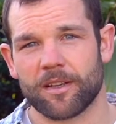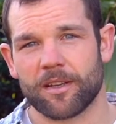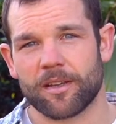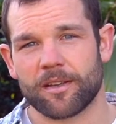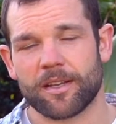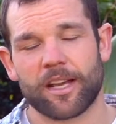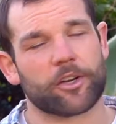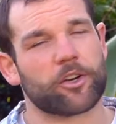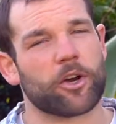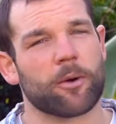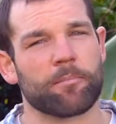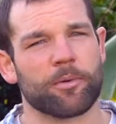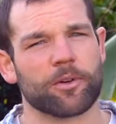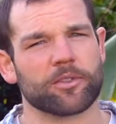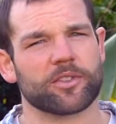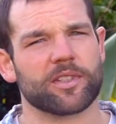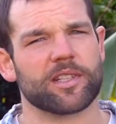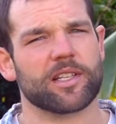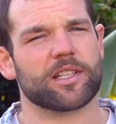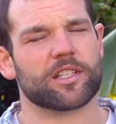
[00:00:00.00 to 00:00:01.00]
Now,
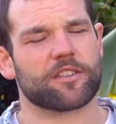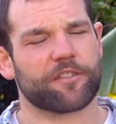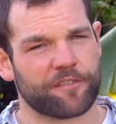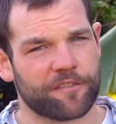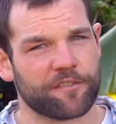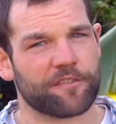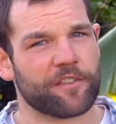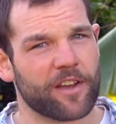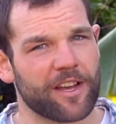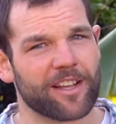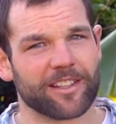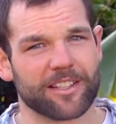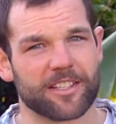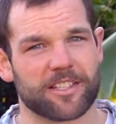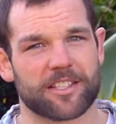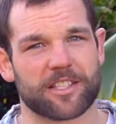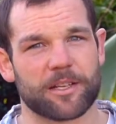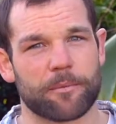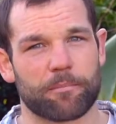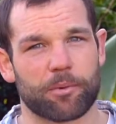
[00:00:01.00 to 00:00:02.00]
composting is fairly
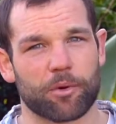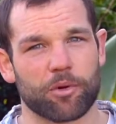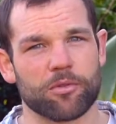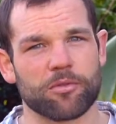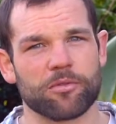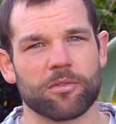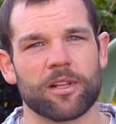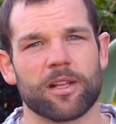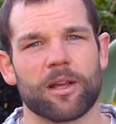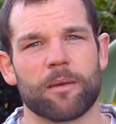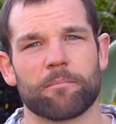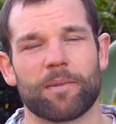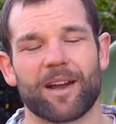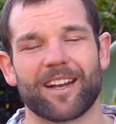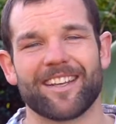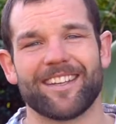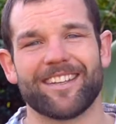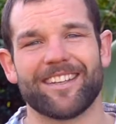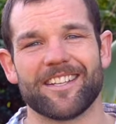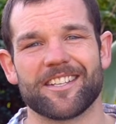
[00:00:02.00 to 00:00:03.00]
simple,
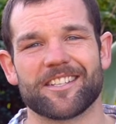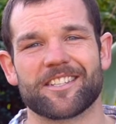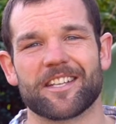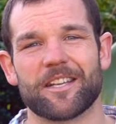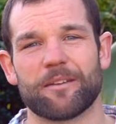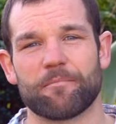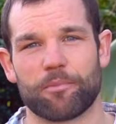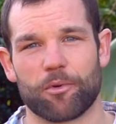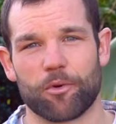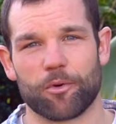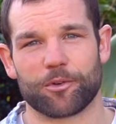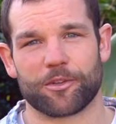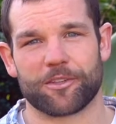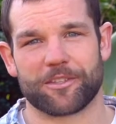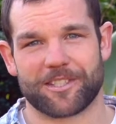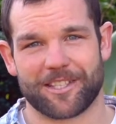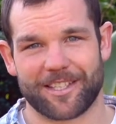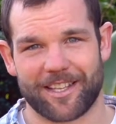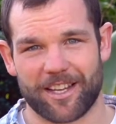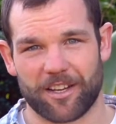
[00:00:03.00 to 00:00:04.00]
but it is important
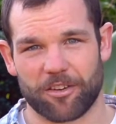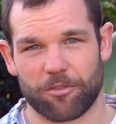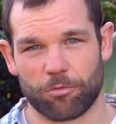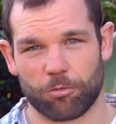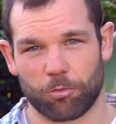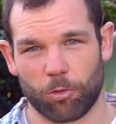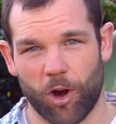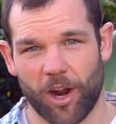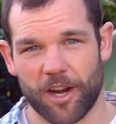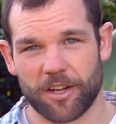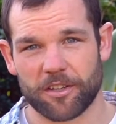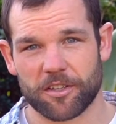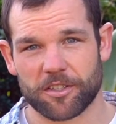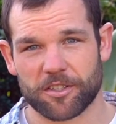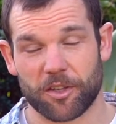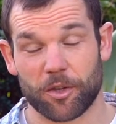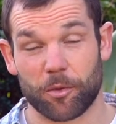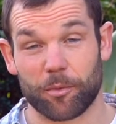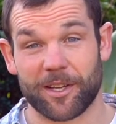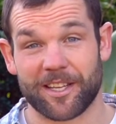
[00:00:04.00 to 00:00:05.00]
to get it right
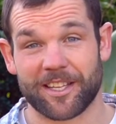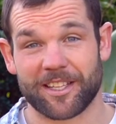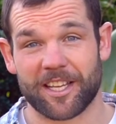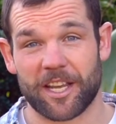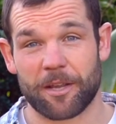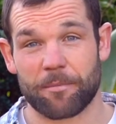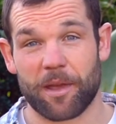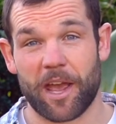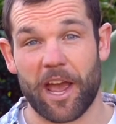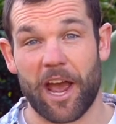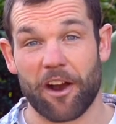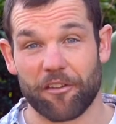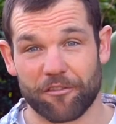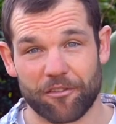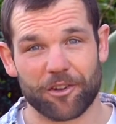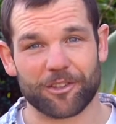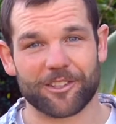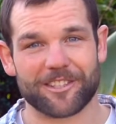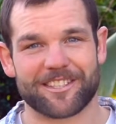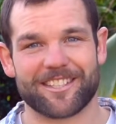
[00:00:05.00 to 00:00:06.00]
so that we can keep our
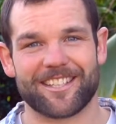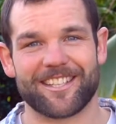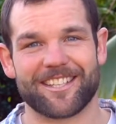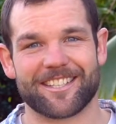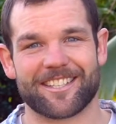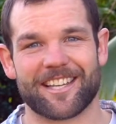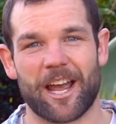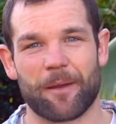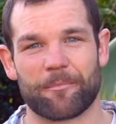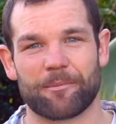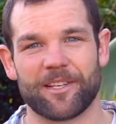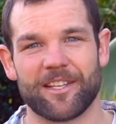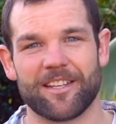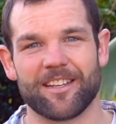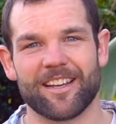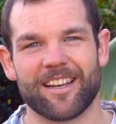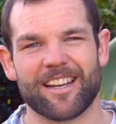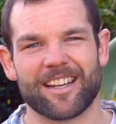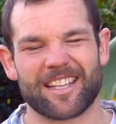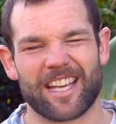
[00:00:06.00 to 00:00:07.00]
volunteers happy,
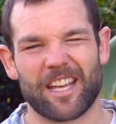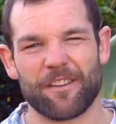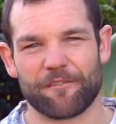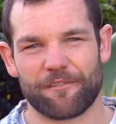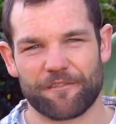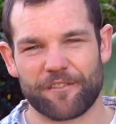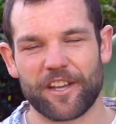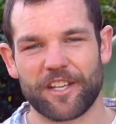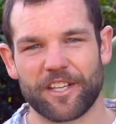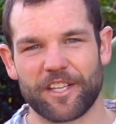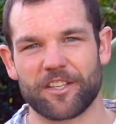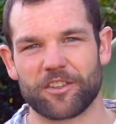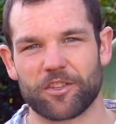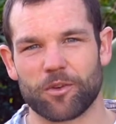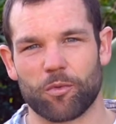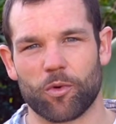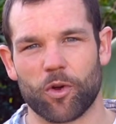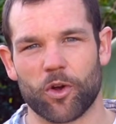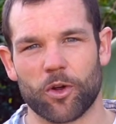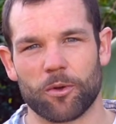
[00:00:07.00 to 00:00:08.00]
keep feeding the
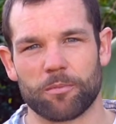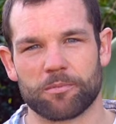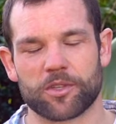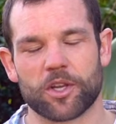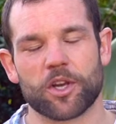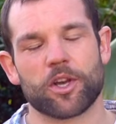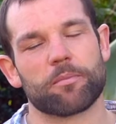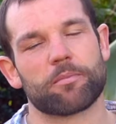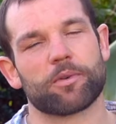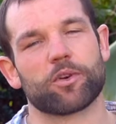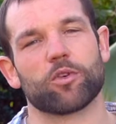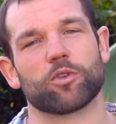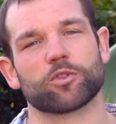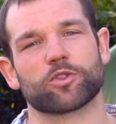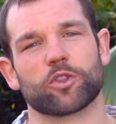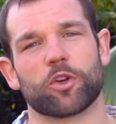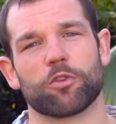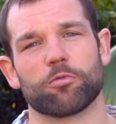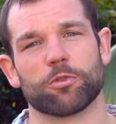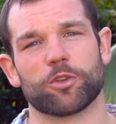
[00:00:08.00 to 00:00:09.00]
worms, but
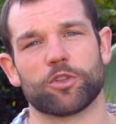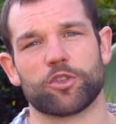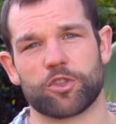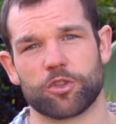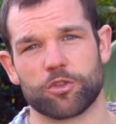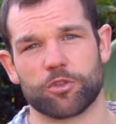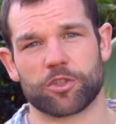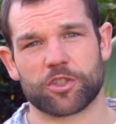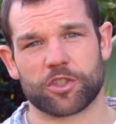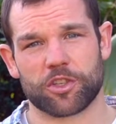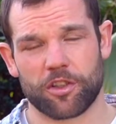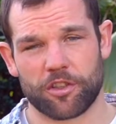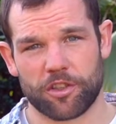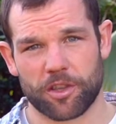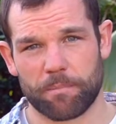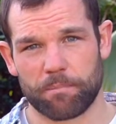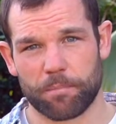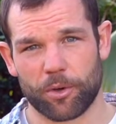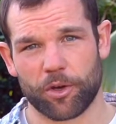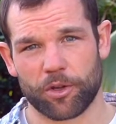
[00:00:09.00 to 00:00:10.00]
also reduce the
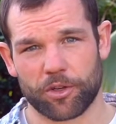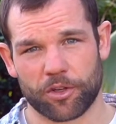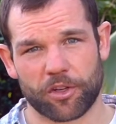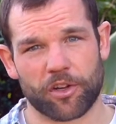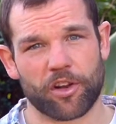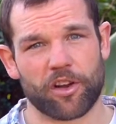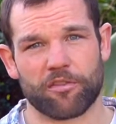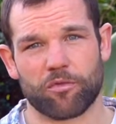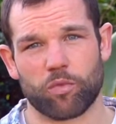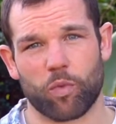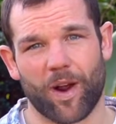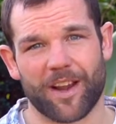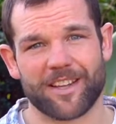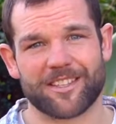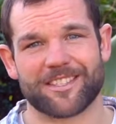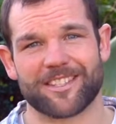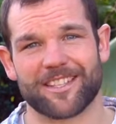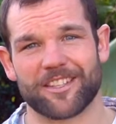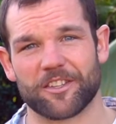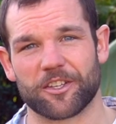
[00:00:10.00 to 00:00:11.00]
burden of
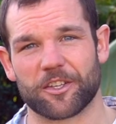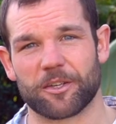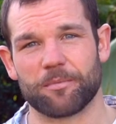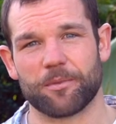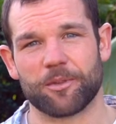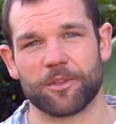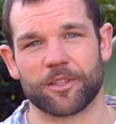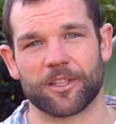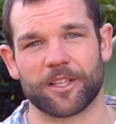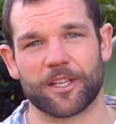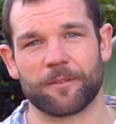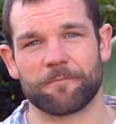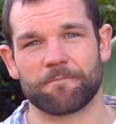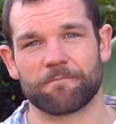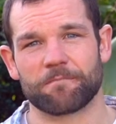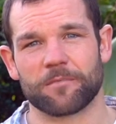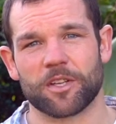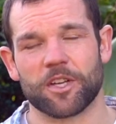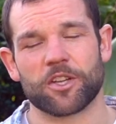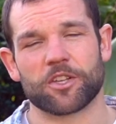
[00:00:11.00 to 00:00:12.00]
waste in the community.
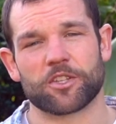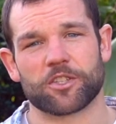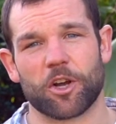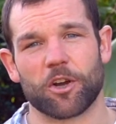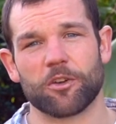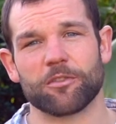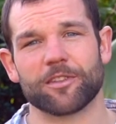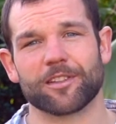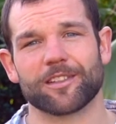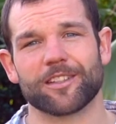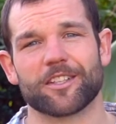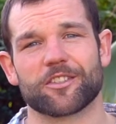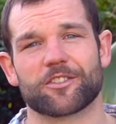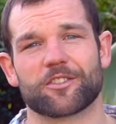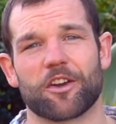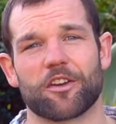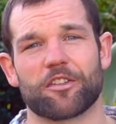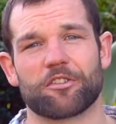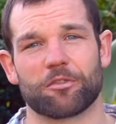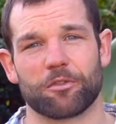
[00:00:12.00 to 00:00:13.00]
So let's
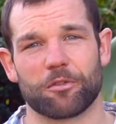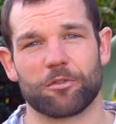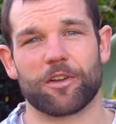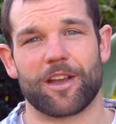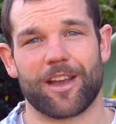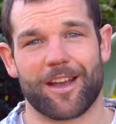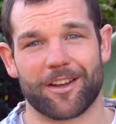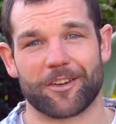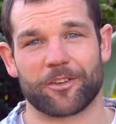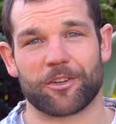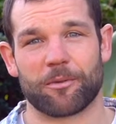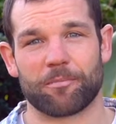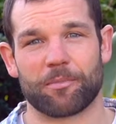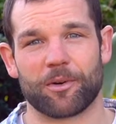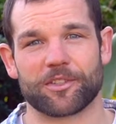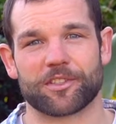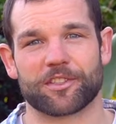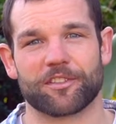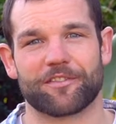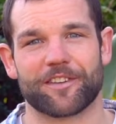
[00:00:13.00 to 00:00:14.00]
go through how to
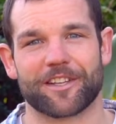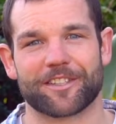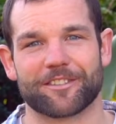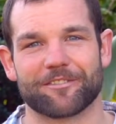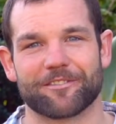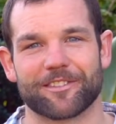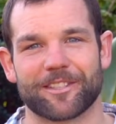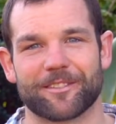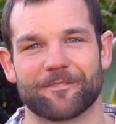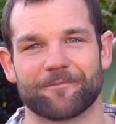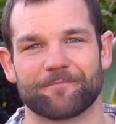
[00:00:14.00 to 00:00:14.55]
compost effectively.